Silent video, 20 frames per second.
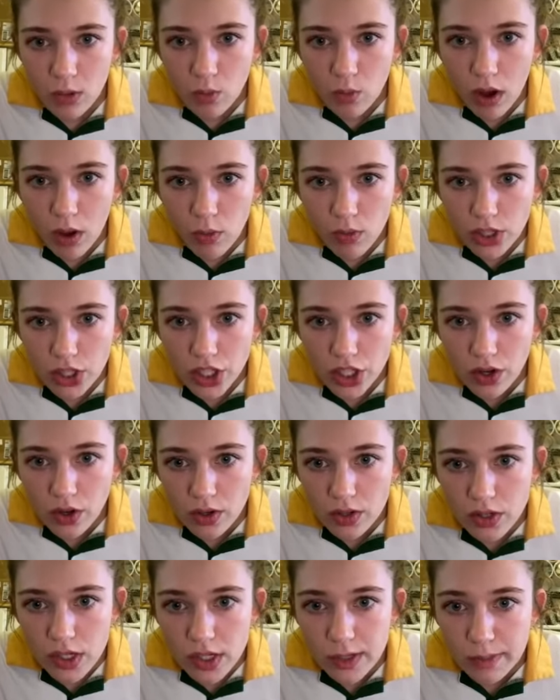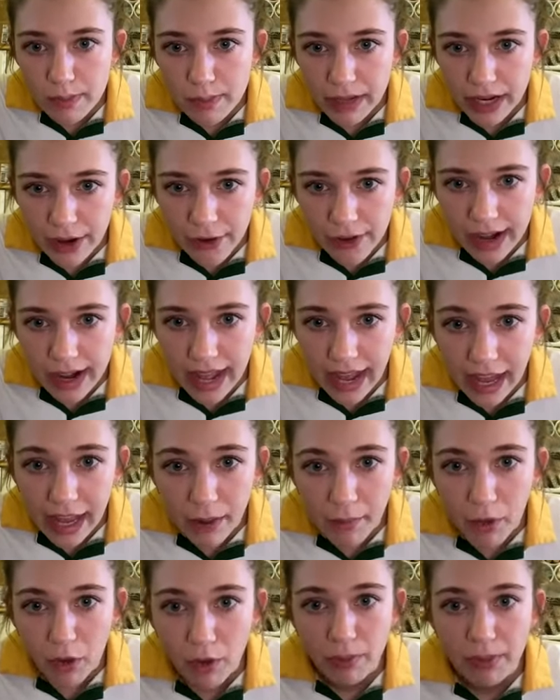What would your spirit
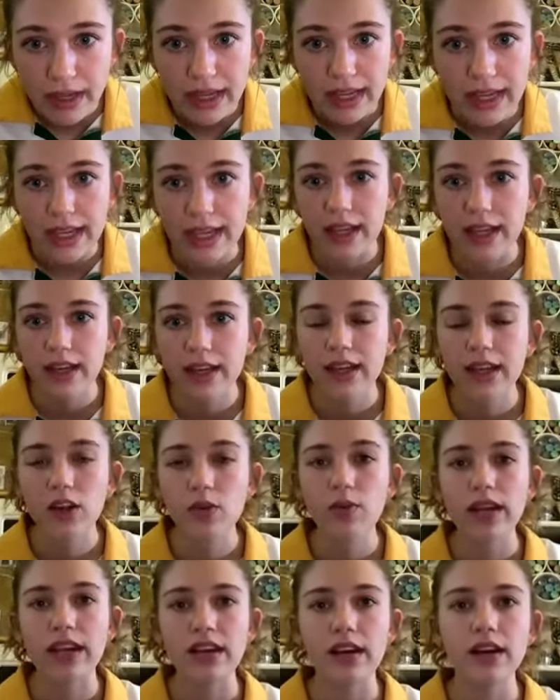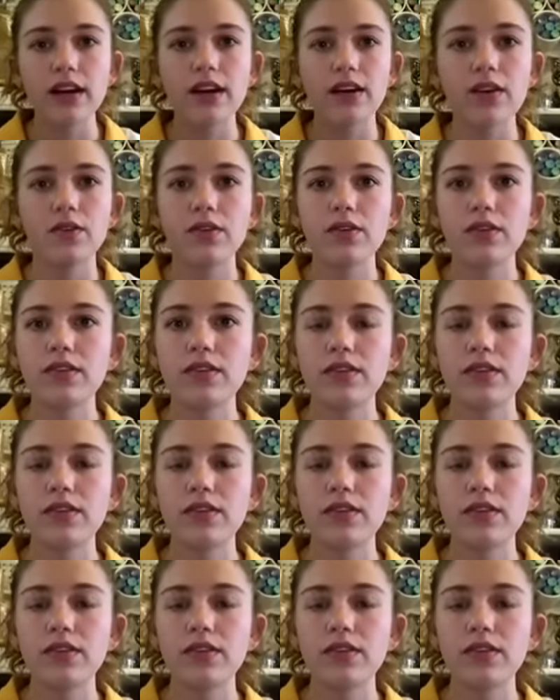animal be? Here we go.